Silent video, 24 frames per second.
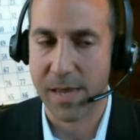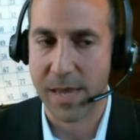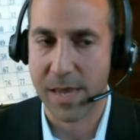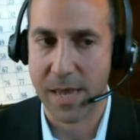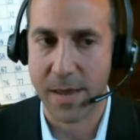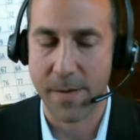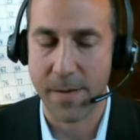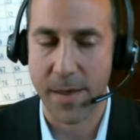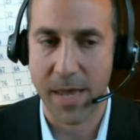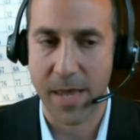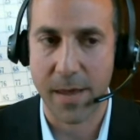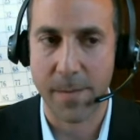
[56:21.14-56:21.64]

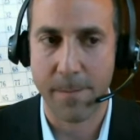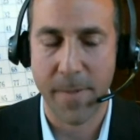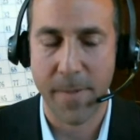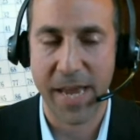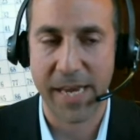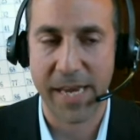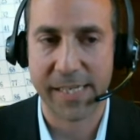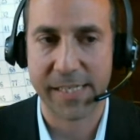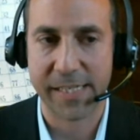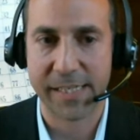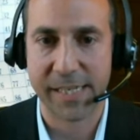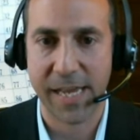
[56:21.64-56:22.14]
it, it
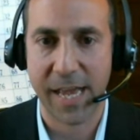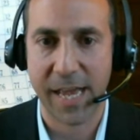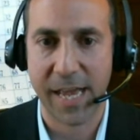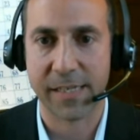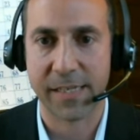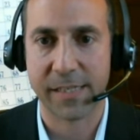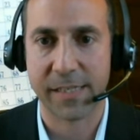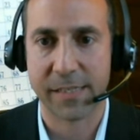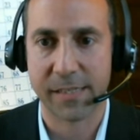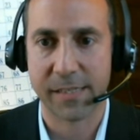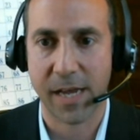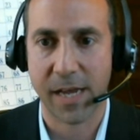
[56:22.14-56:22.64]
makes
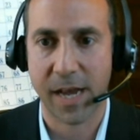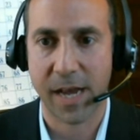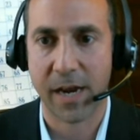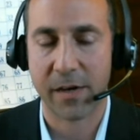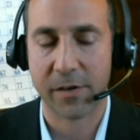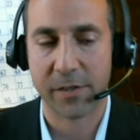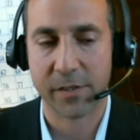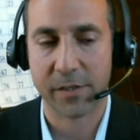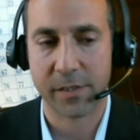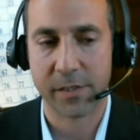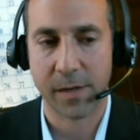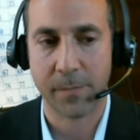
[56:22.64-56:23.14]
sense to
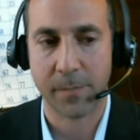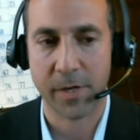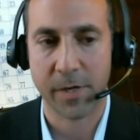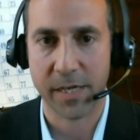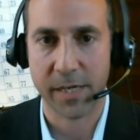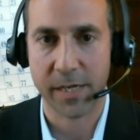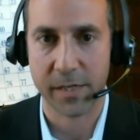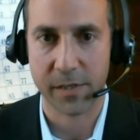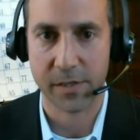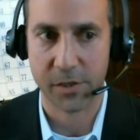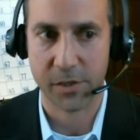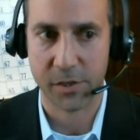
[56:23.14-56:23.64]
hire
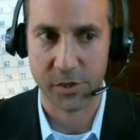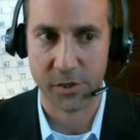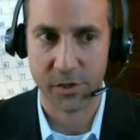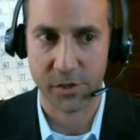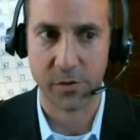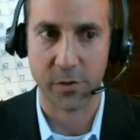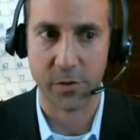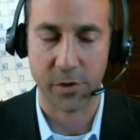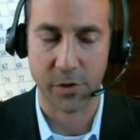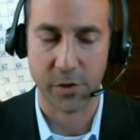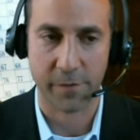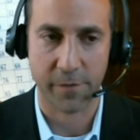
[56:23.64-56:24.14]
somebody to
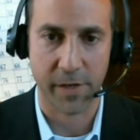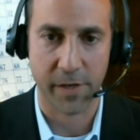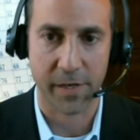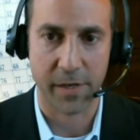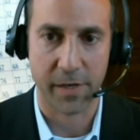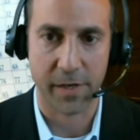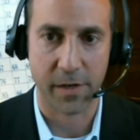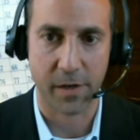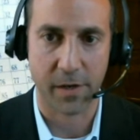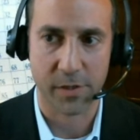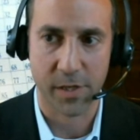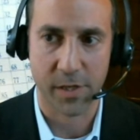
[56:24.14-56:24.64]
shoot your
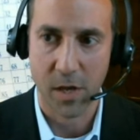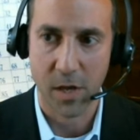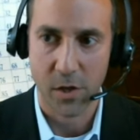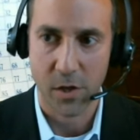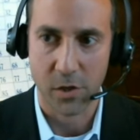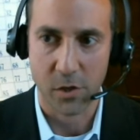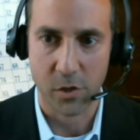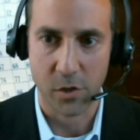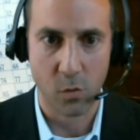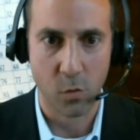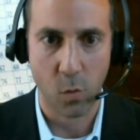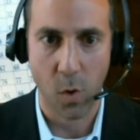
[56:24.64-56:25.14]
videos.
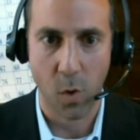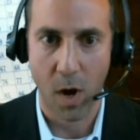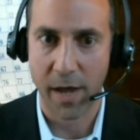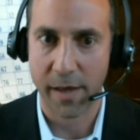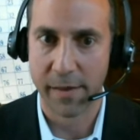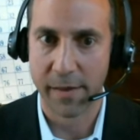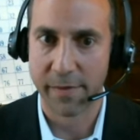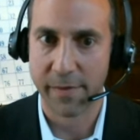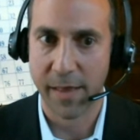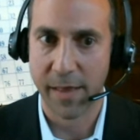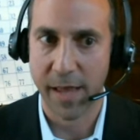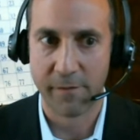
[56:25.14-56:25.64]
You
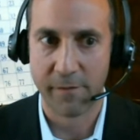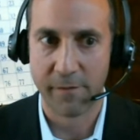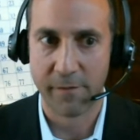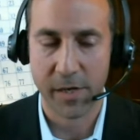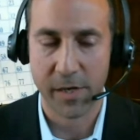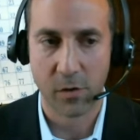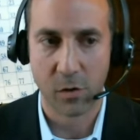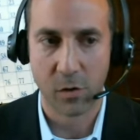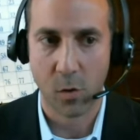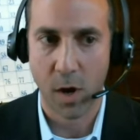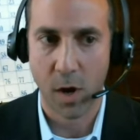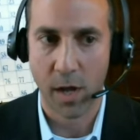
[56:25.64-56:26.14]
want that
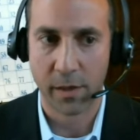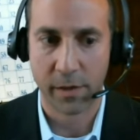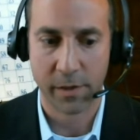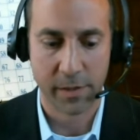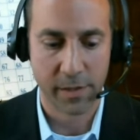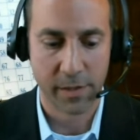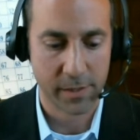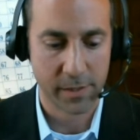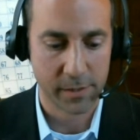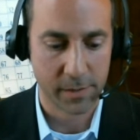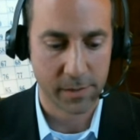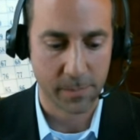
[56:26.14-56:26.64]
video
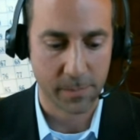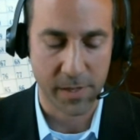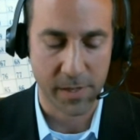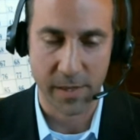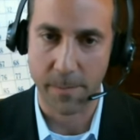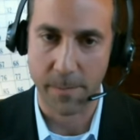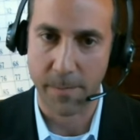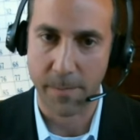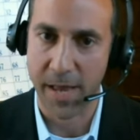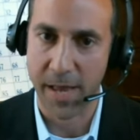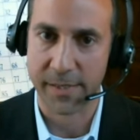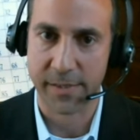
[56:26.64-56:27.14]
quality to be
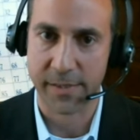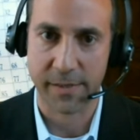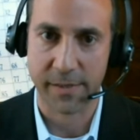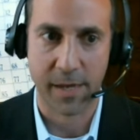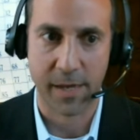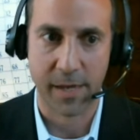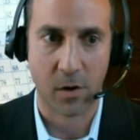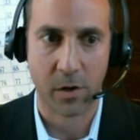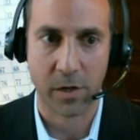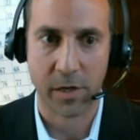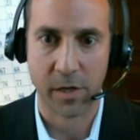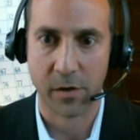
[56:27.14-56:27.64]
the best and
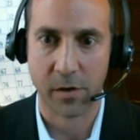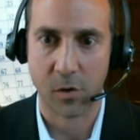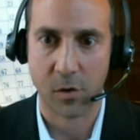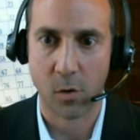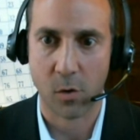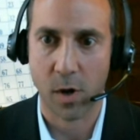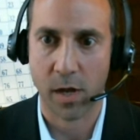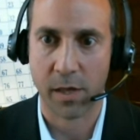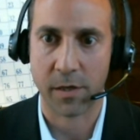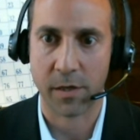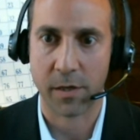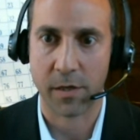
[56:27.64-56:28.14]
that audio
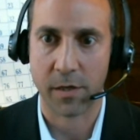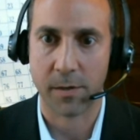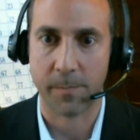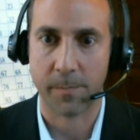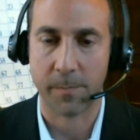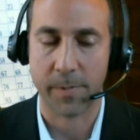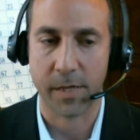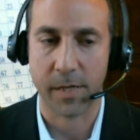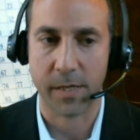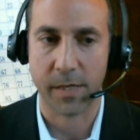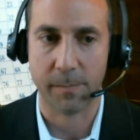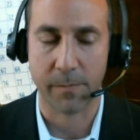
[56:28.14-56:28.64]
quality to
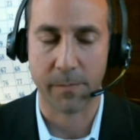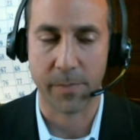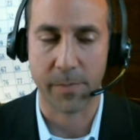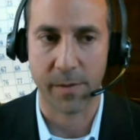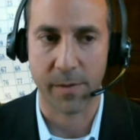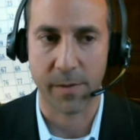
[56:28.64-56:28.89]
be, mm-hmm. be